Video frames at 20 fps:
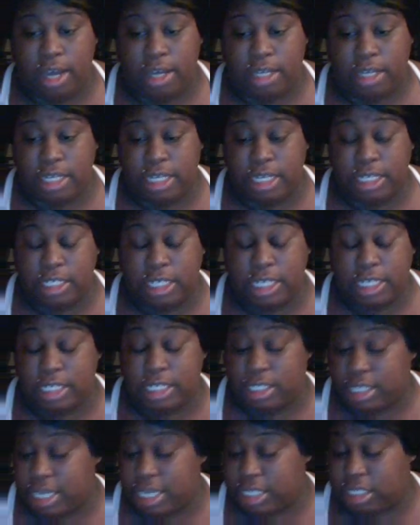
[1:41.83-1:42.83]
He's
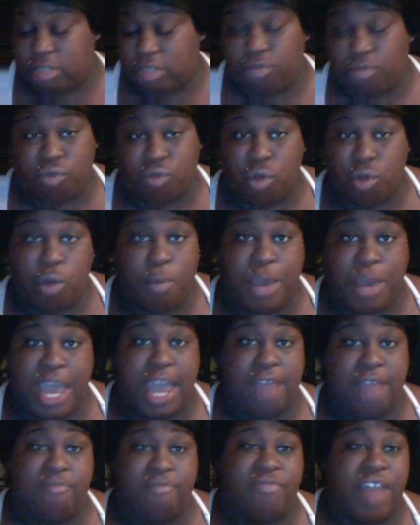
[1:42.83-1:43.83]
just real bad,
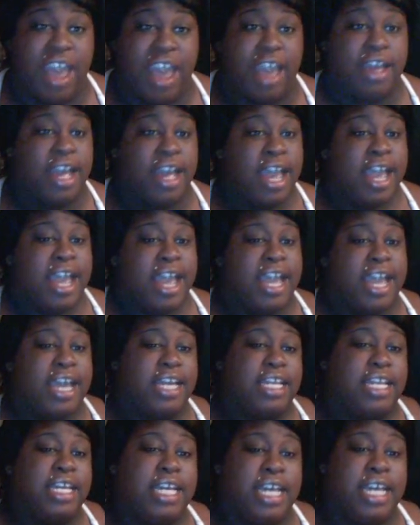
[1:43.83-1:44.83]
in fact, and
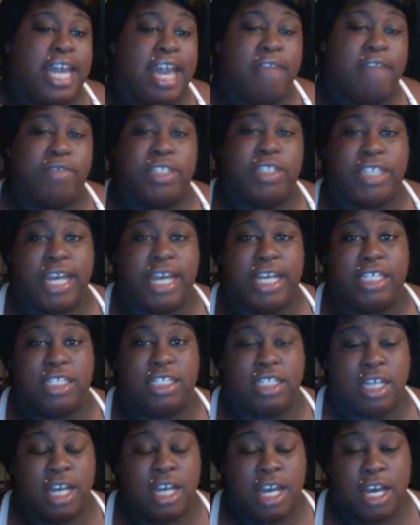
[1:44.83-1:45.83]
he irritates
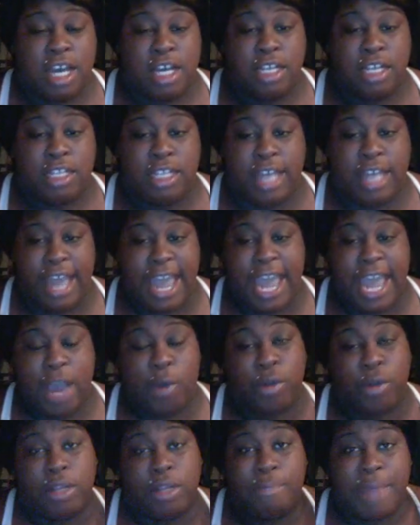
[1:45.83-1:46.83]
the hair
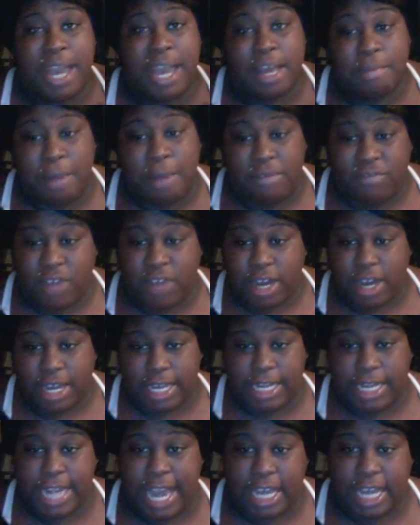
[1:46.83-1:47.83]
on the back of my
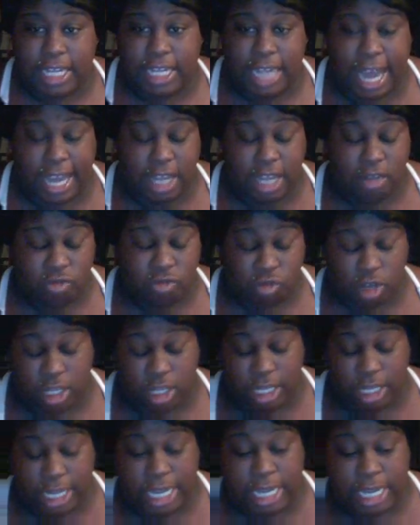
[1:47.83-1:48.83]
fucking neck. Like,
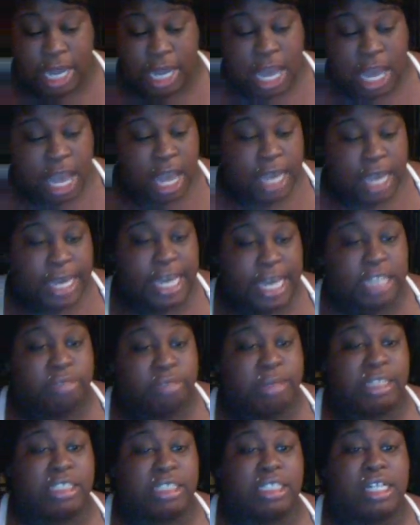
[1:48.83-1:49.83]
really, he keeps
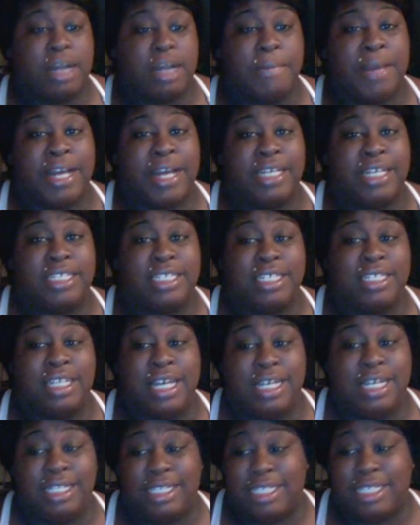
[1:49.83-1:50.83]
my stomach
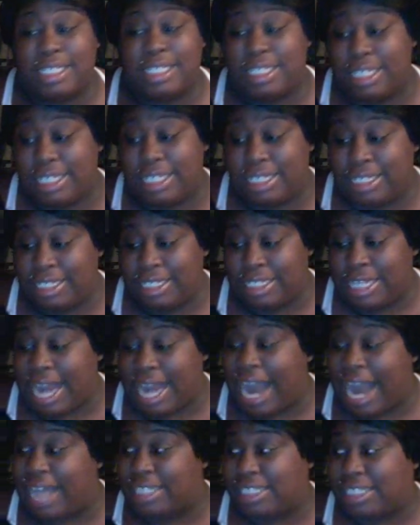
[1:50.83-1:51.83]
in
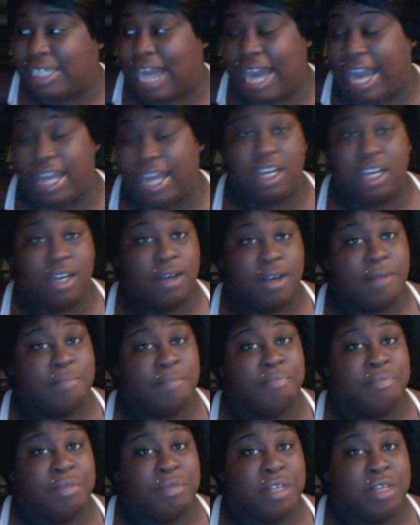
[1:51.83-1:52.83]
knots like
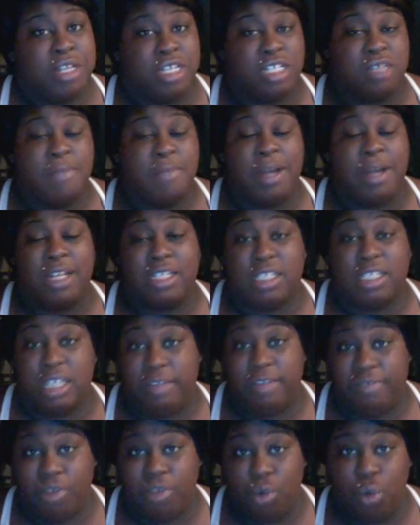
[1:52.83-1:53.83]
the smell of
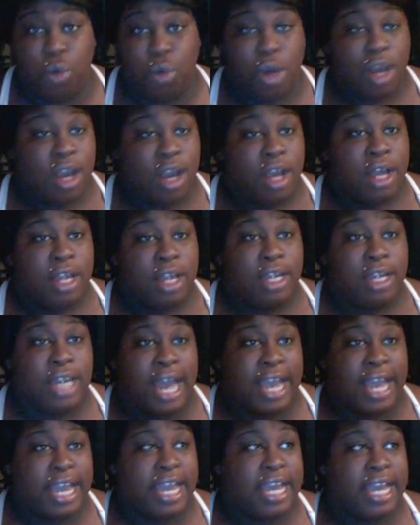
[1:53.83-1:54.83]
seafood.
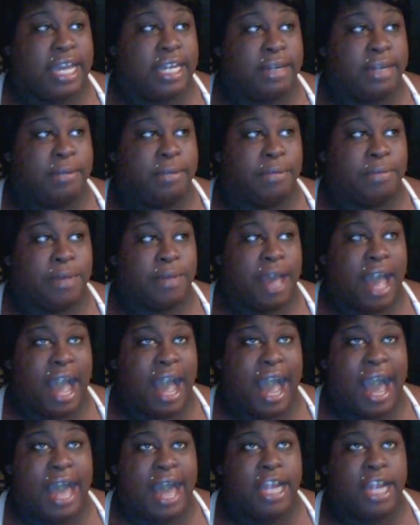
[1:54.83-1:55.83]
Like, and
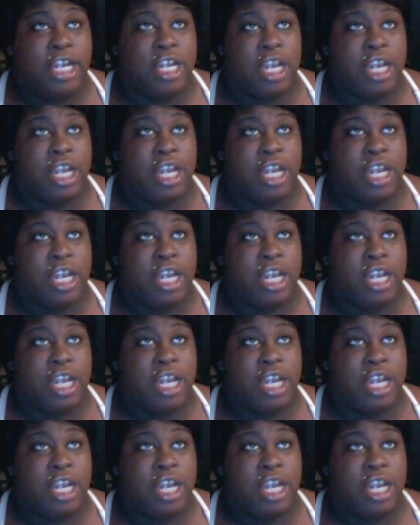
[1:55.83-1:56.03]
I